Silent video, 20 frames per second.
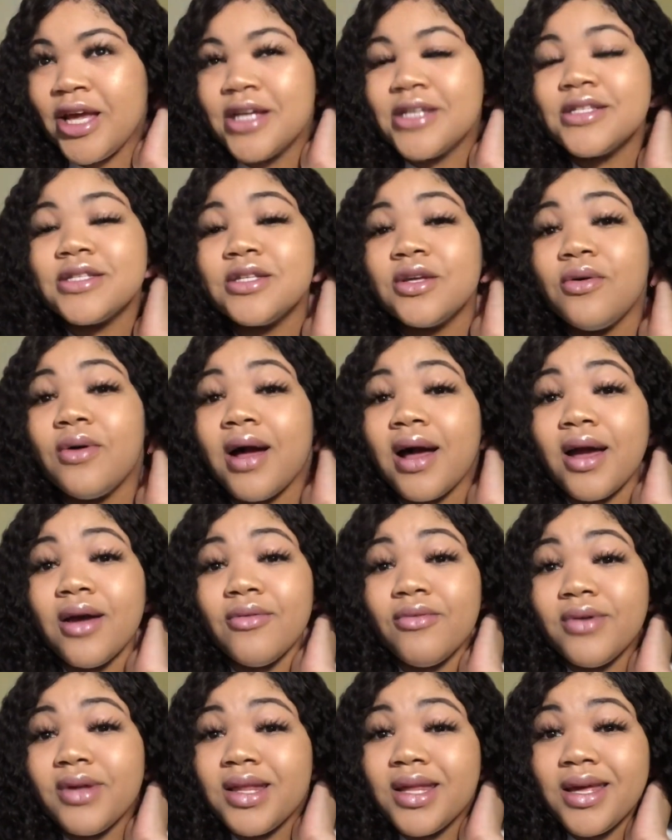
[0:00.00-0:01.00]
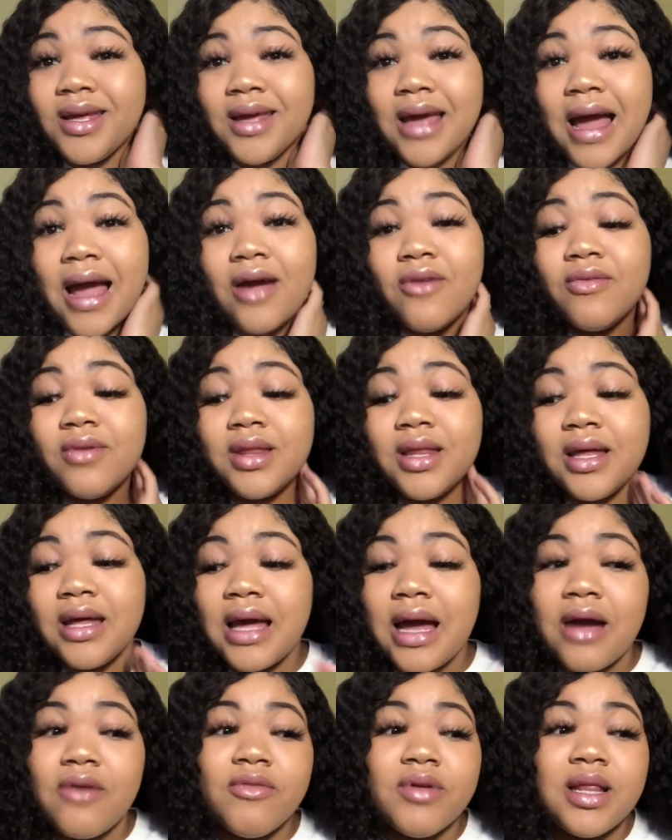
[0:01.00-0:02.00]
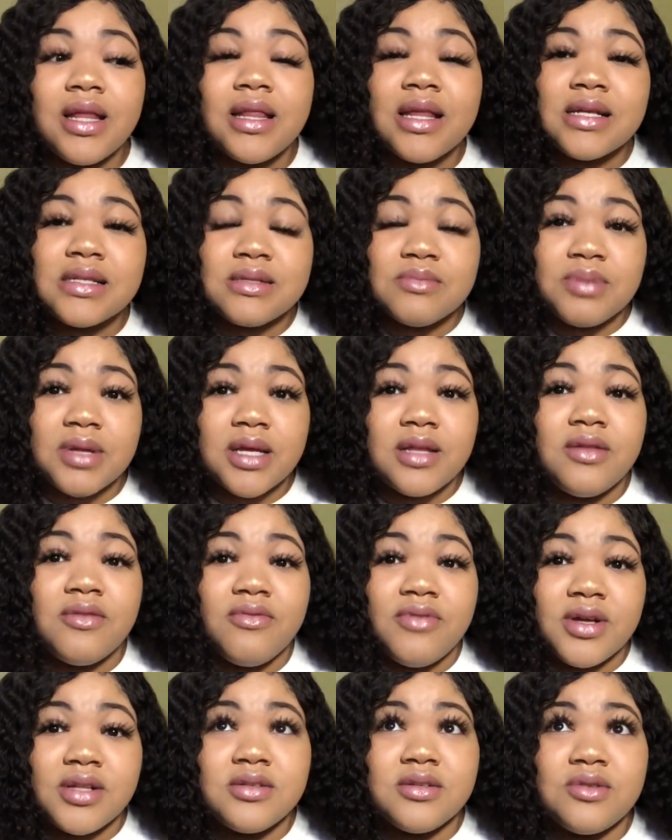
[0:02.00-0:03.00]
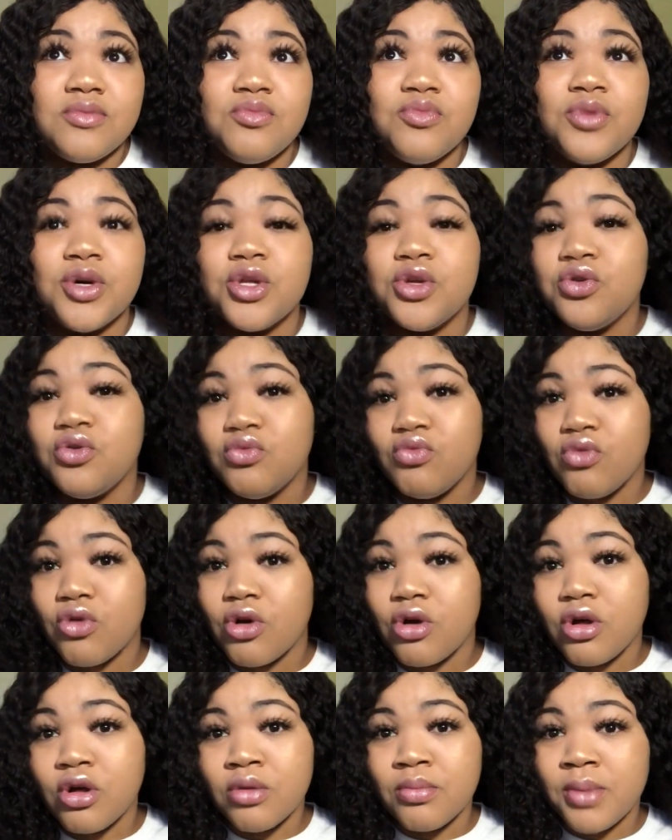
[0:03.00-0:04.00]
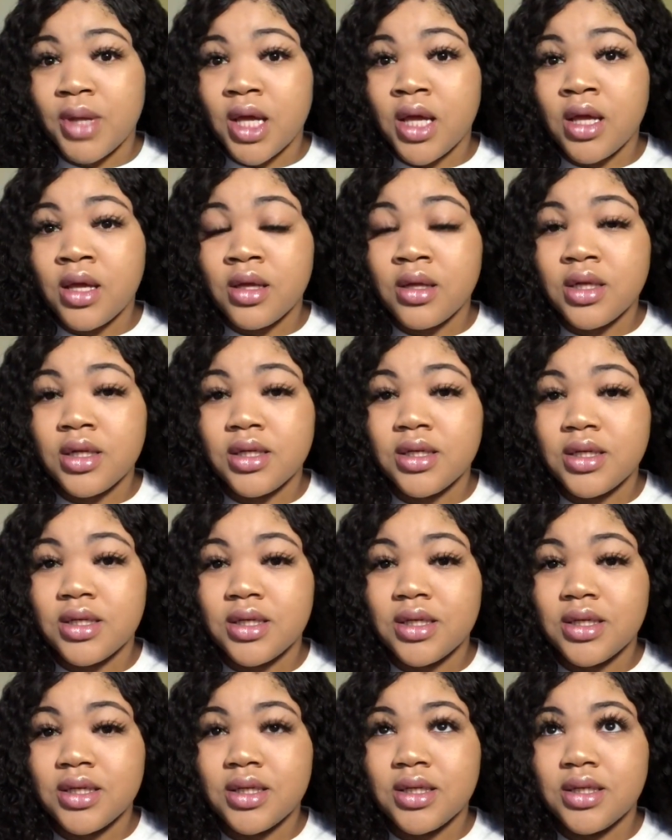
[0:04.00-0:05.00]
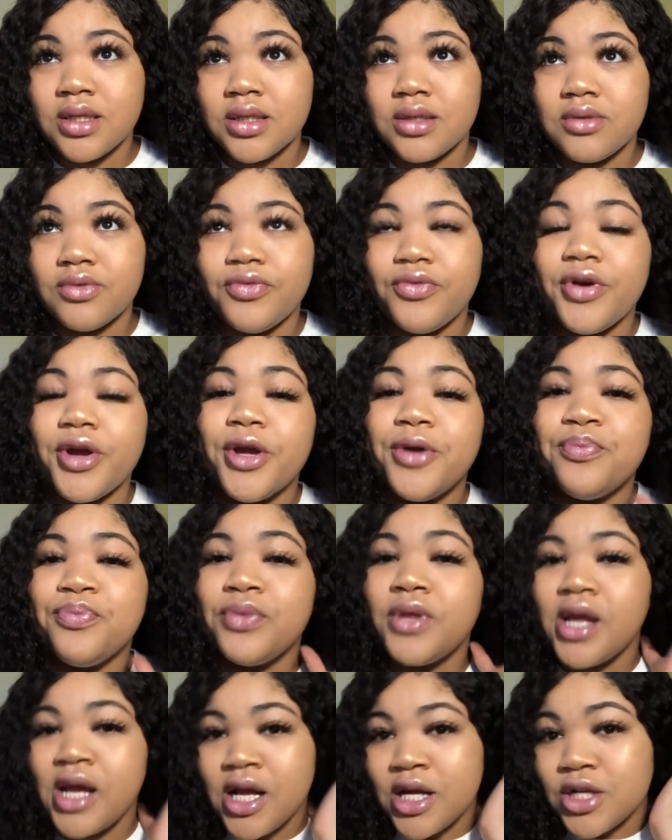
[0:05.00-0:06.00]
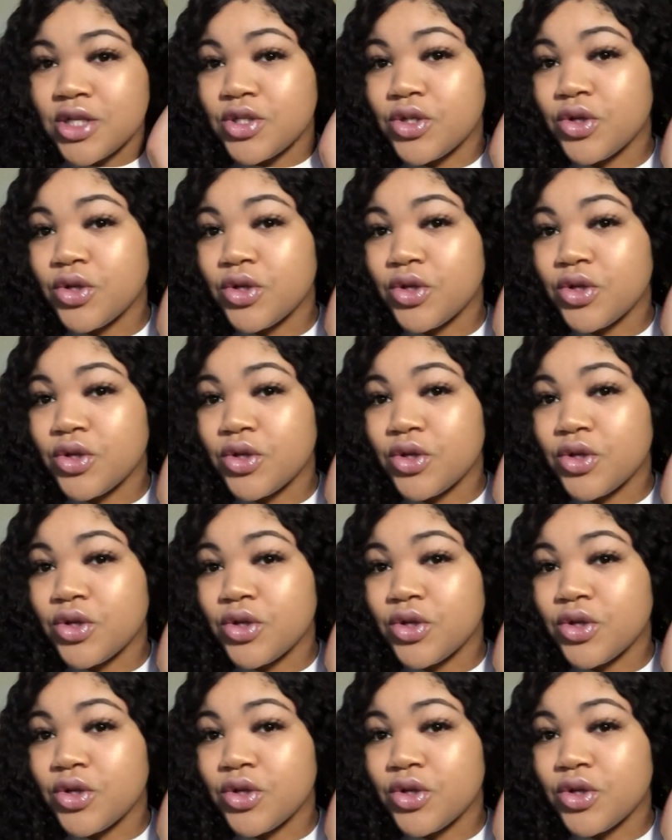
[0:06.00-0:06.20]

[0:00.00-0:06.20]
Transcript: So I really like to play the victim when you wrong me, right? So